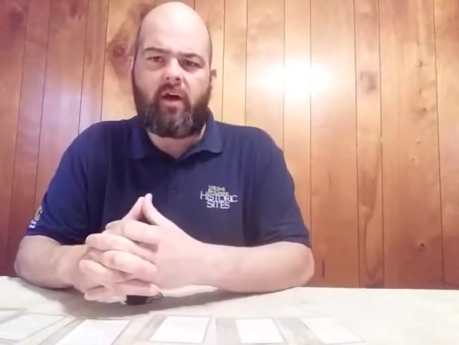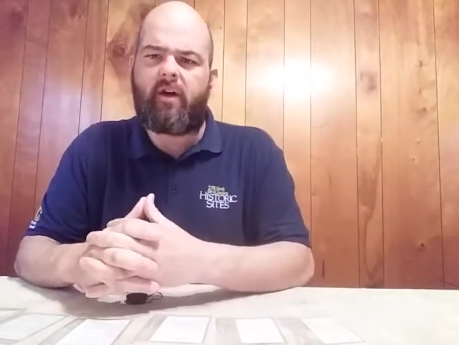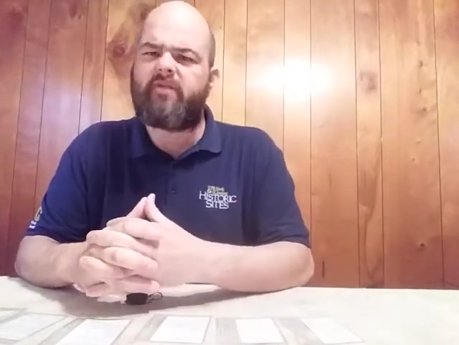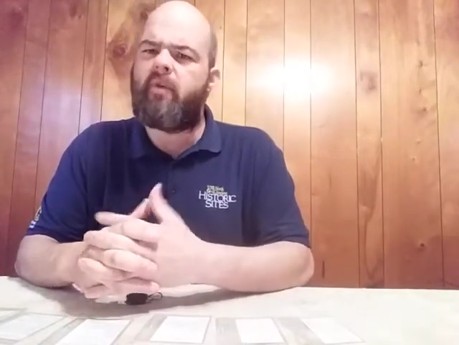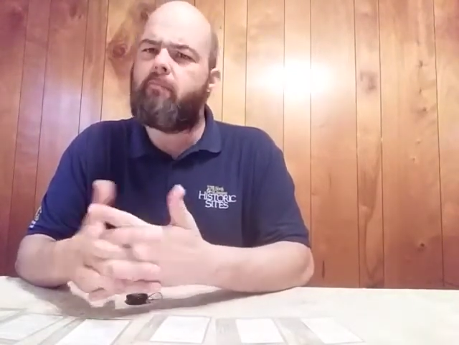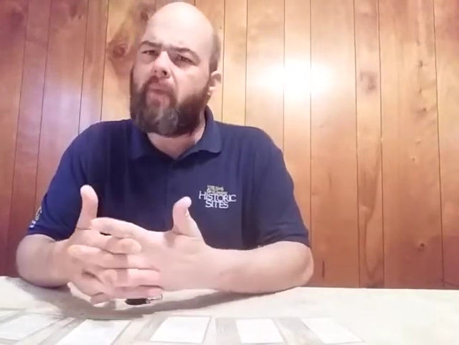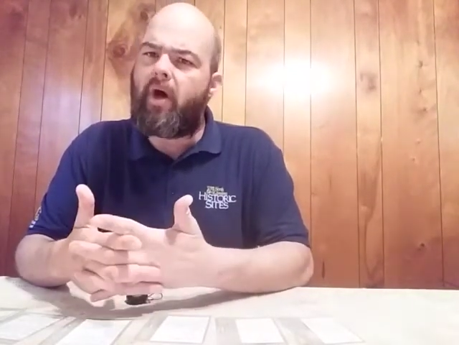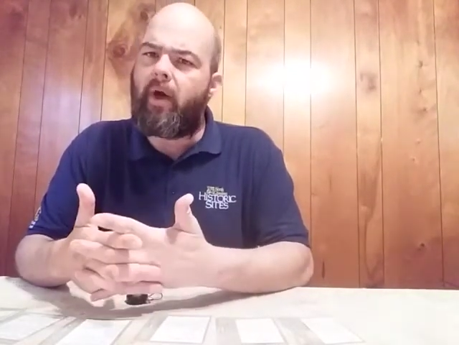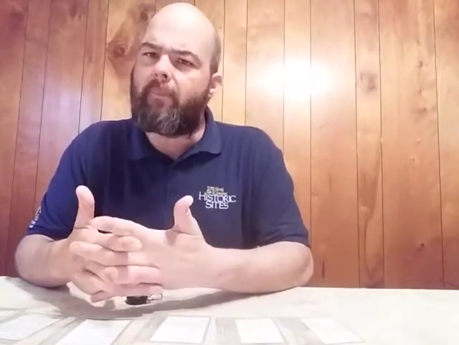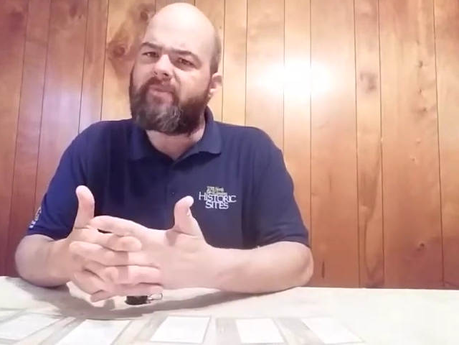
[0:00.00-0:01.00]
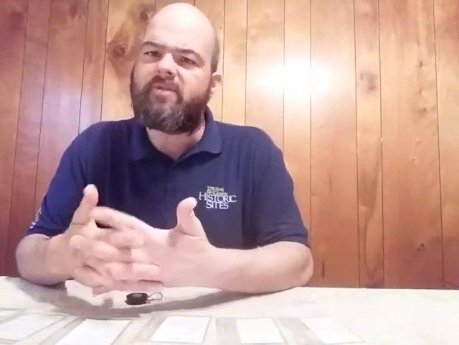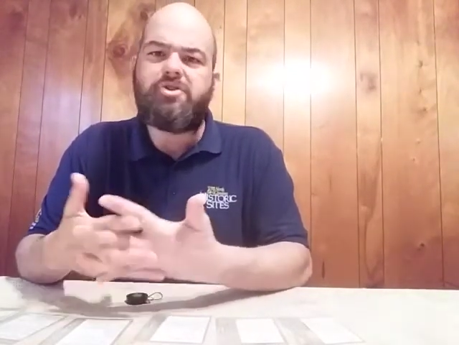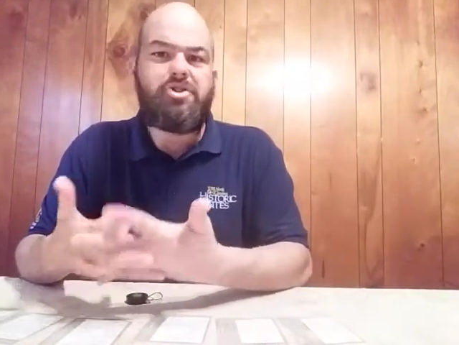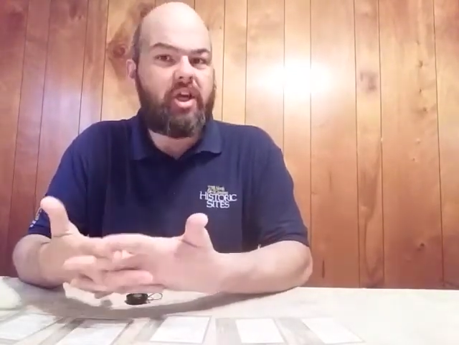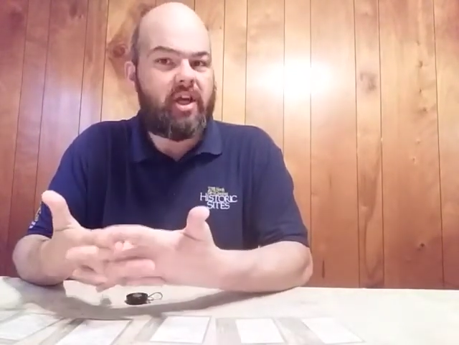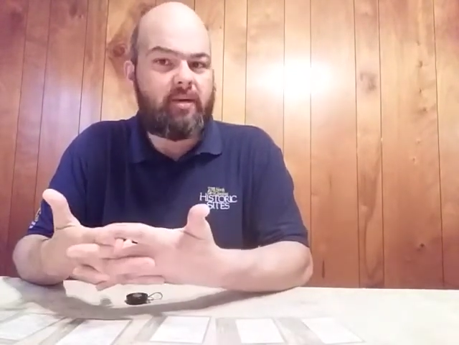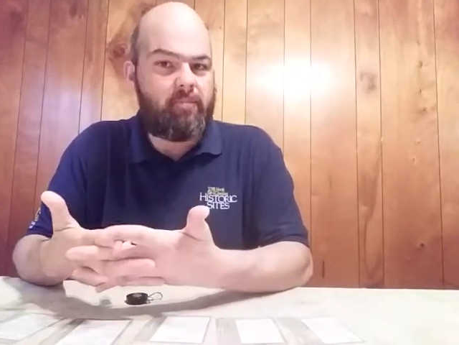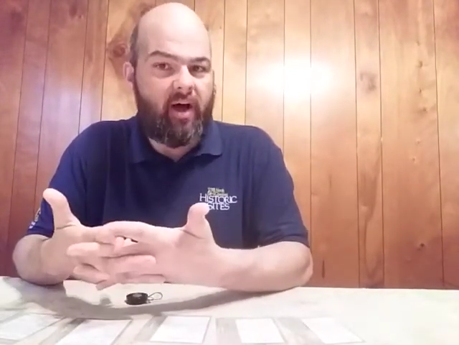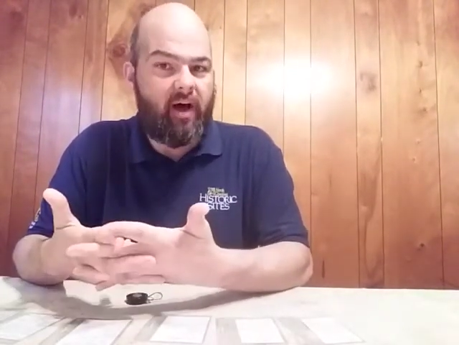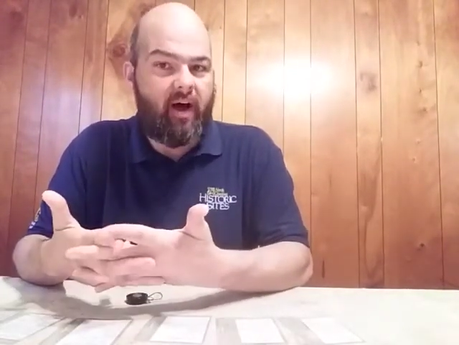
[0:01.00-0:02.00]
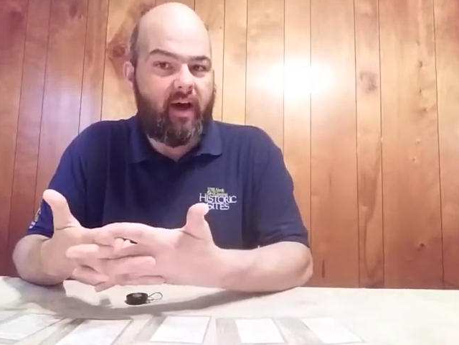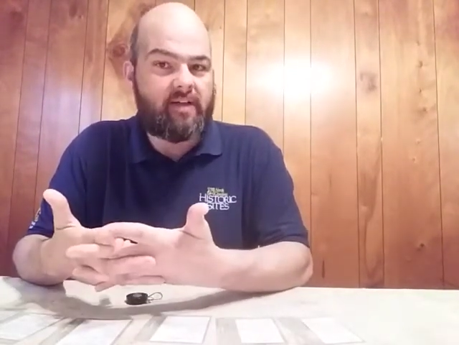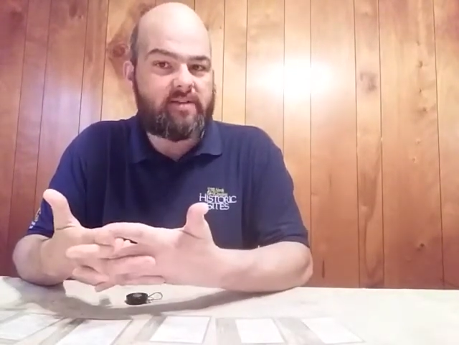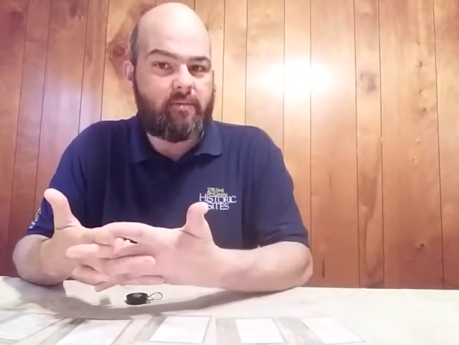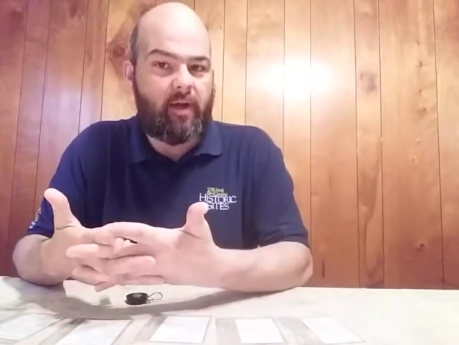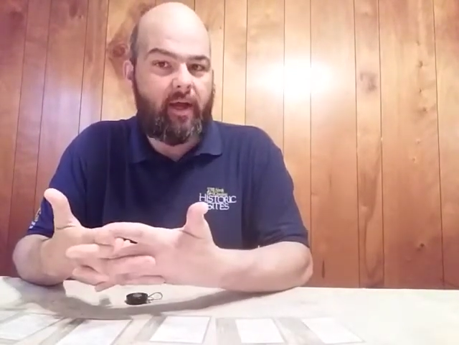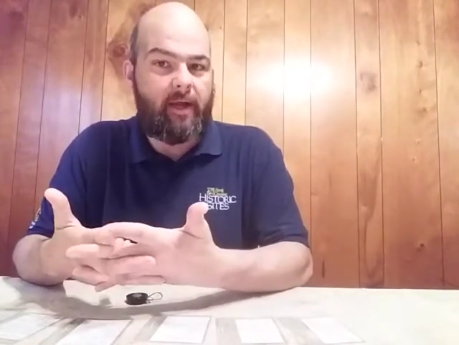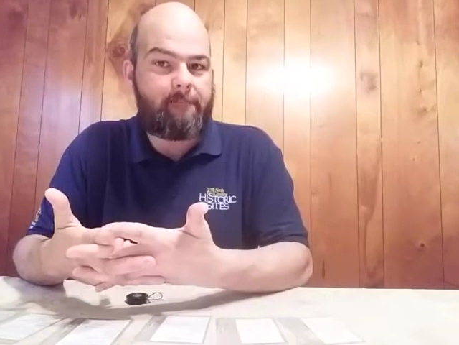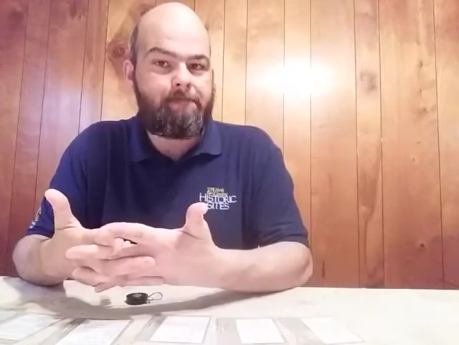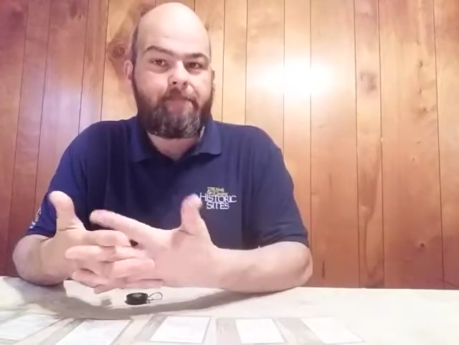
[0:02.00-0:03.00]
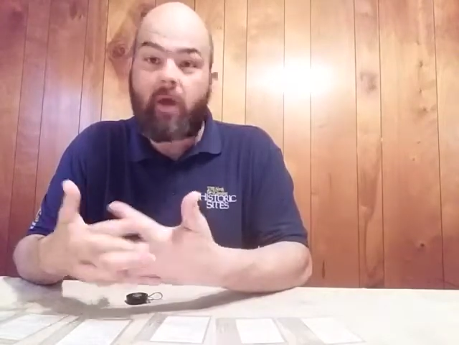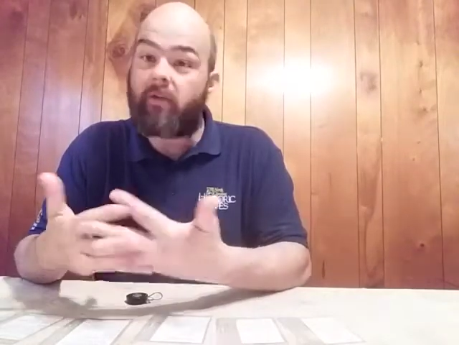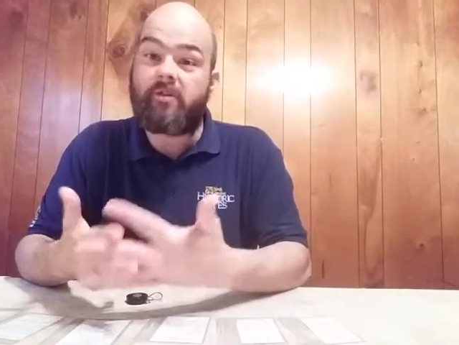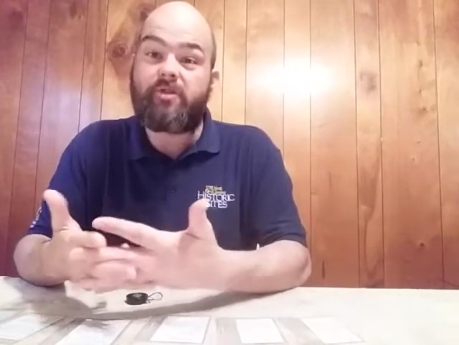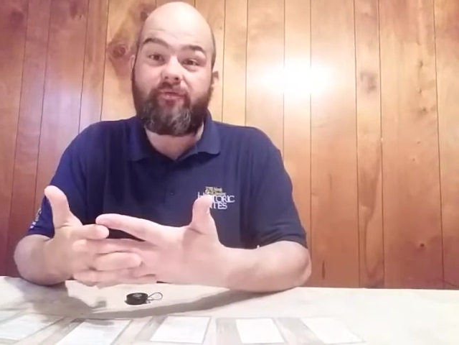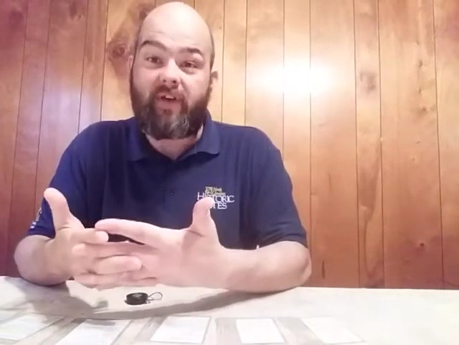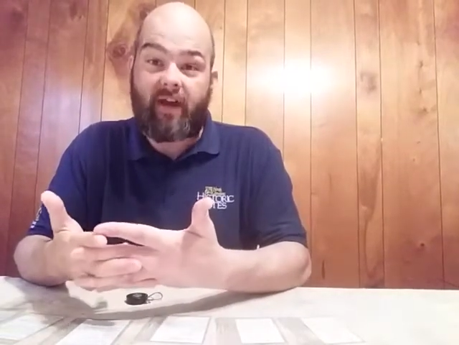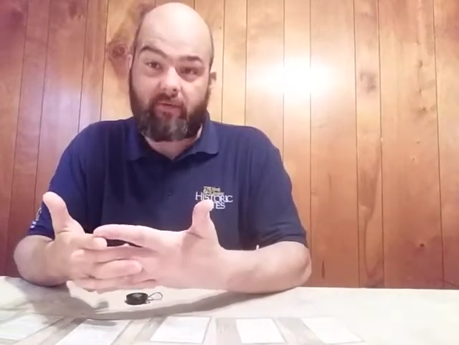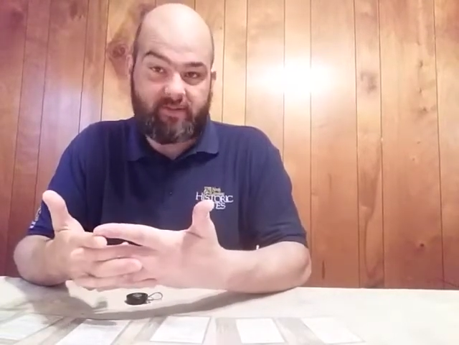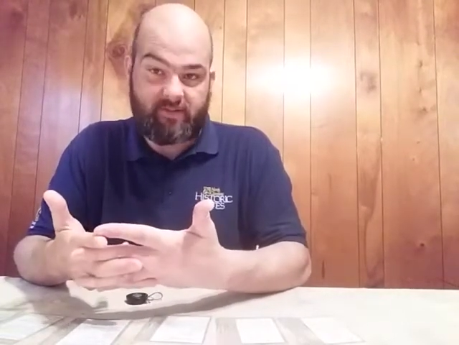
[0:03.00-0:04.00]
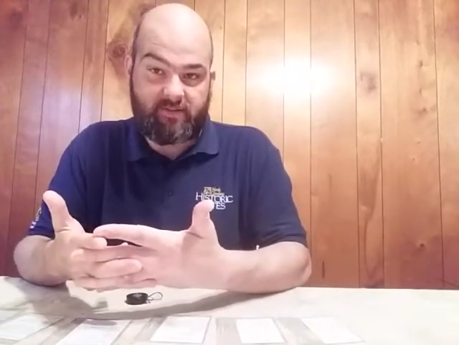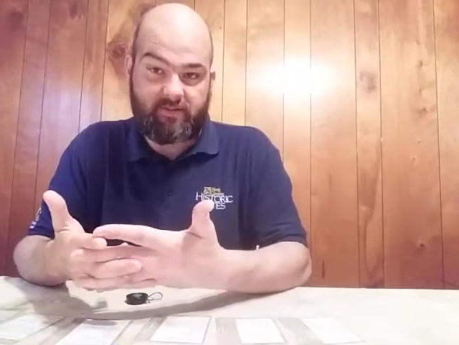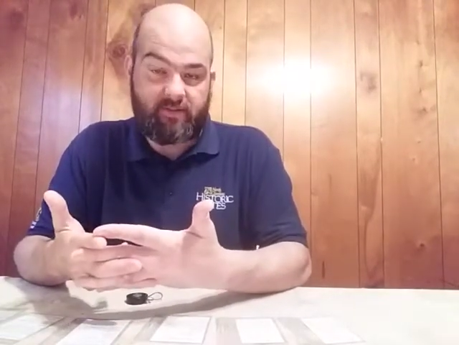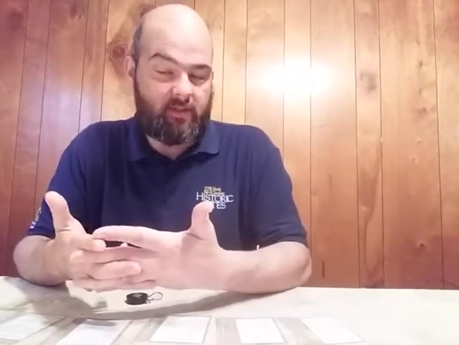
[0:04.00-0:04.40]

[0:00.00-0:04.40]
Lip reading: Also mumps, chicken pox, right? All those are viruses,